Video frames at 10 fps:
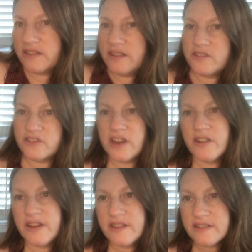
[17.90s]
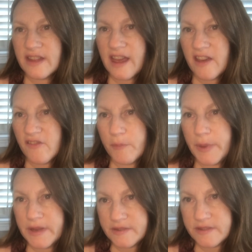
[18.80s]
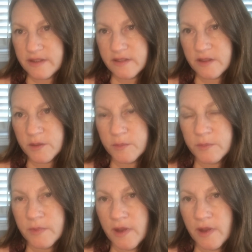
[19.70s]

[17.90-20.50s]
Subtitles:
these cherries have pits in them,